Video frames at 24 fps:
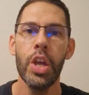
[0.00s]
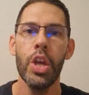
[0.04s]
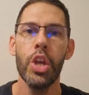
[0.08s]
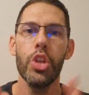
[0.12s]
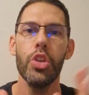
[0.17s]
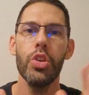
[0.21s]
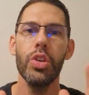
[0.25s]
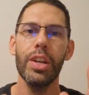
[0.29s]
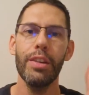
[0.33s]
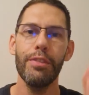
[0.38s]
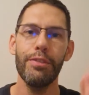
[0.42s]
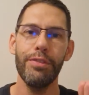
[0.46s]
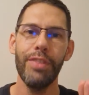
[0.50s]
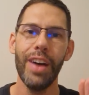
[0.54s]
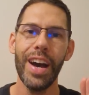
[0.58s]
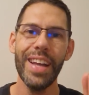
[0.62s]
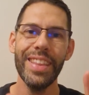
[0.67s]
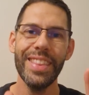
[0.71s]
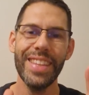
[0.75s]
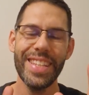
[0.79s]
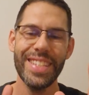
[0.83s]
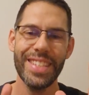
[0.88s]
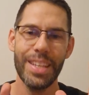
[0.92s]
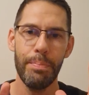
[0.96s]
You're going to
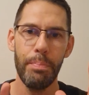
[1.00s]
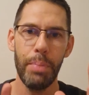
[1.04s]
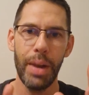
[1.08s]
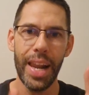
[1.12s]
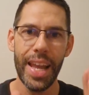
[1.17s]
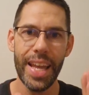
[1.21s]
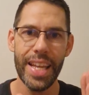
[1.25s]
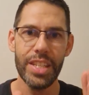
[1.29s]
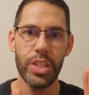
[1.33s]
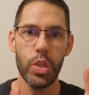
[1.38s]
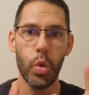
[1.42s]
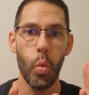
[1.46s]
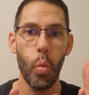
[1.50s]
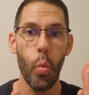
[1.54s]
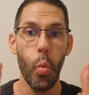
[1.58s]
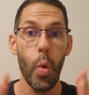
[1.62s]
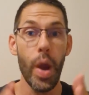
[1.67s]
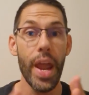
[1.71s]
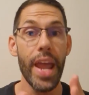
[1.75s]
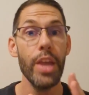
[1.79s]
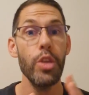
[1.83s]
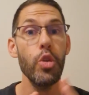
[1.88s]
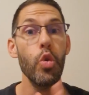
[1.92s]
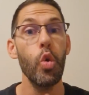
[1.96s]
find there's a place
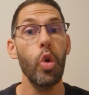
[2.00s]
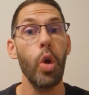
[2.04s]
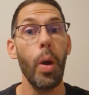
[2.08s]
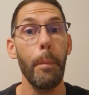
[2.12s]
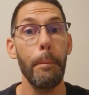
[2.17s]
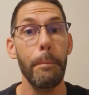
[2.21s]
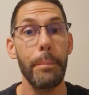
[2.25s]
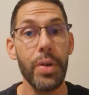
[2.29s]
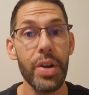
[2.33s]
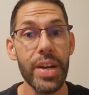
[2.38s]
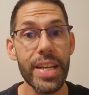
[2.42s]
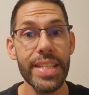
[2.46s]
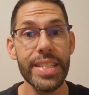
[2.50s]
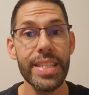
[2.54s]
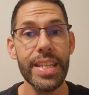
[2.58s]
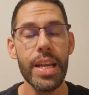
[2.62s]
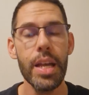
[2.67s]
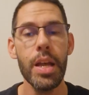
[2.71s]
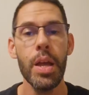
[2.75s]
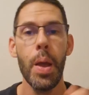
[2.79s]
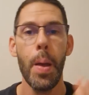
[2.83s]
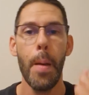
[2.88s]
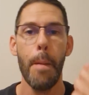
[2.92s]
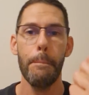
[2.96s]
where your
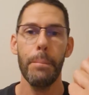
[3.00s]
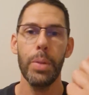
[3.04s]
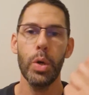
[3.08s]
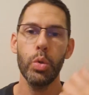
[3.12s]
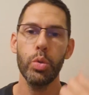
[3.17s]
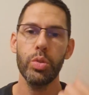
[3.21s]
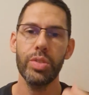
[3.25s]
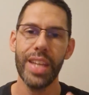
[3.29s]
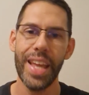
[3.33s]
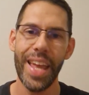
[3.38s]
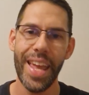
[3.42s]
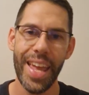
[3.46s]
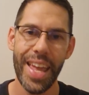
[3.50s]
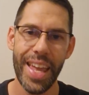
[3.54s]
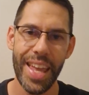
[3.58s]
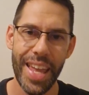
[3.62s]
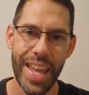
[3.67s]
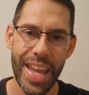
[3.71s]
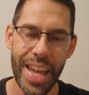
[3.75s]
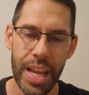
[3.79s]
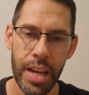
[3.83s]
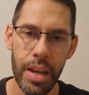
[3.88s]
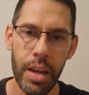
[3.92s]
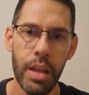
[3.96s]
compressor pulls air
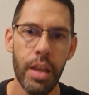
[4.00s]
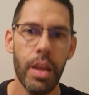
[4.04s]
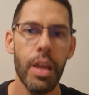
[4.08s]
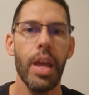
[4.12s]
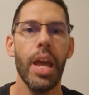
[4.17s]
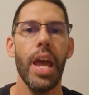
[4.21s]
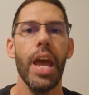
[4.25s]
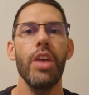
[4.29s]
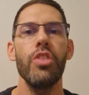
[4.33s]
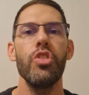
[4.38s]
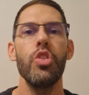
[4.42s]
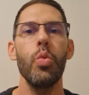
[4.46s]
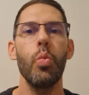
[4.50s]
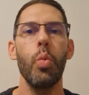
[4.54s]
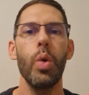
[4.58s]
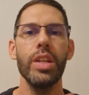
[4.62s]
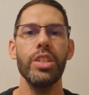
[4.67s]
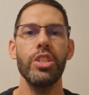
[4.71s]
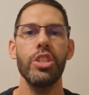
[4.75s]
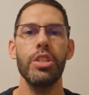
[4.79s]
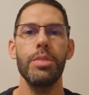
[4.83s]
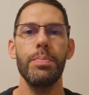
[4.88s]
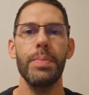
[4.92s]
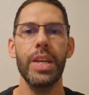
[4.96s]
in and you
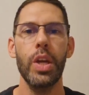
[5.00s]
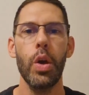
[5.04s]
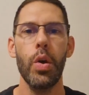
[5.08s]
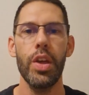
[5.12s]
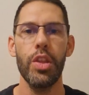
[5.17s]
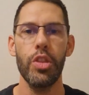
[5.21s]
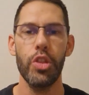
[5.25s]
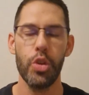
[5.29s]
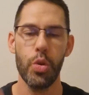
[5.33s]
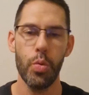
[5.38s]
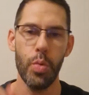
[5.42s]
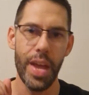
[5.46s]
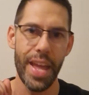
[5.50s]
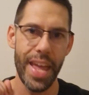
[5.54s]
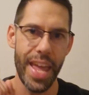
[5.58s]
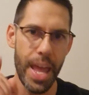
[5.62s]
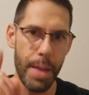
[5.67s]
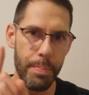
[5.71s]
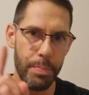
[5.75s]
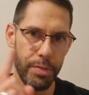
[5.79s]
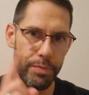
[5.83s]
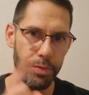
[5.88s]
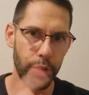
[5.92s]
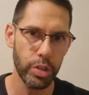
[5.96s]
want it to be going through a
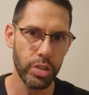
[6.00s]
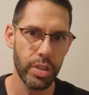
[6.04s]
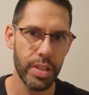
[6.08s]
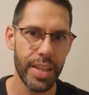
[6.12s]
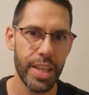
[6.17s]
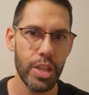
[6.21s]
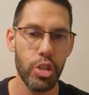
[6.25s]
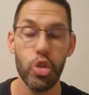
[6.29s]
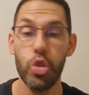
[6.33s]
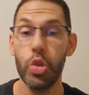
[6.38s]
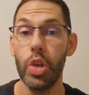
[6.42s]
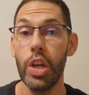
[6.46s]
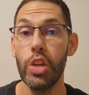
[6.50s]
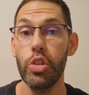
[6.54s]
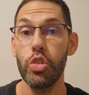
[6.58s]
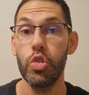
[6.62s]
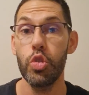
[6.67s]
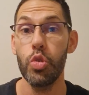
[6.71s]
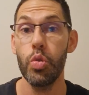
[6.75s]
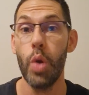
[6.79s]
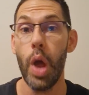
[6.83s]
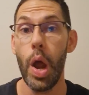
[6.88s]
HEPA filter that you're going to